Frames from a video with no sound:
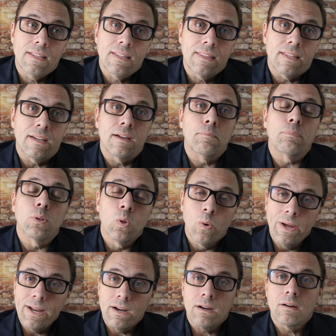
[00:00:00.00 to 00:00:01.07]
the
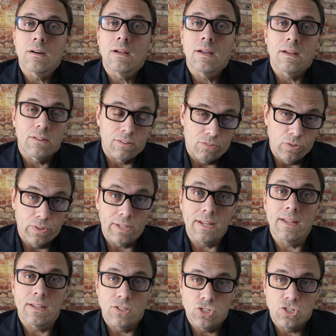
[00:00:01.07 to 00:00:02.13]
employer through
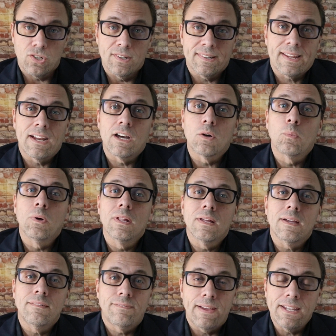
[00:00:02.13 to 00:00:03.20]
the insurance carrier will
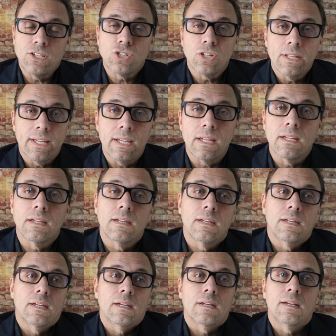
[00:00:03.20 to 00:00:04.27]
eventually
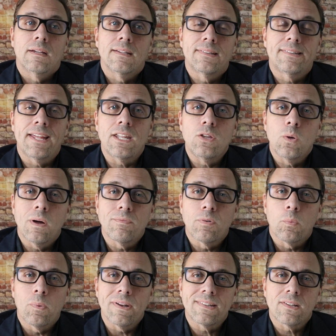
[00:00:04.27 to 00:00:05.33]
set you up
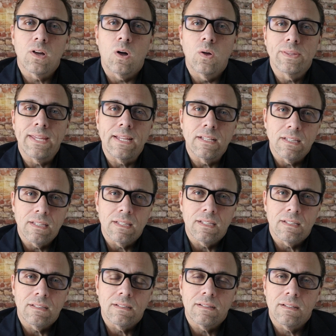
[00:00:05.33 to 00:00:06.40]
for what's called the
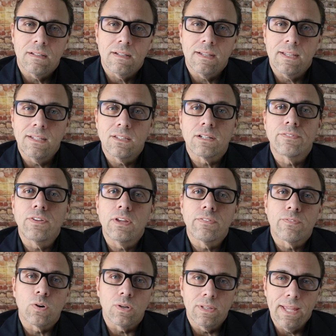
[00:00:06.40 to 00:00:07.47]
interview
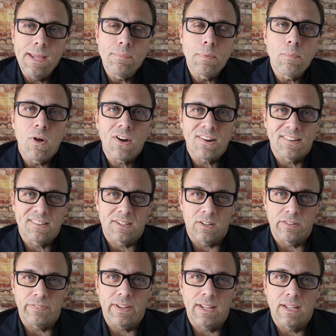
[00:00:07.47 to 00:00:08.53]
for a labor market
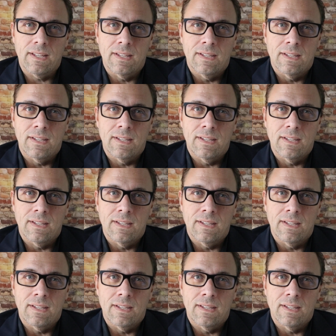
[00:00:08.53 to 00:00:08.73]
survey.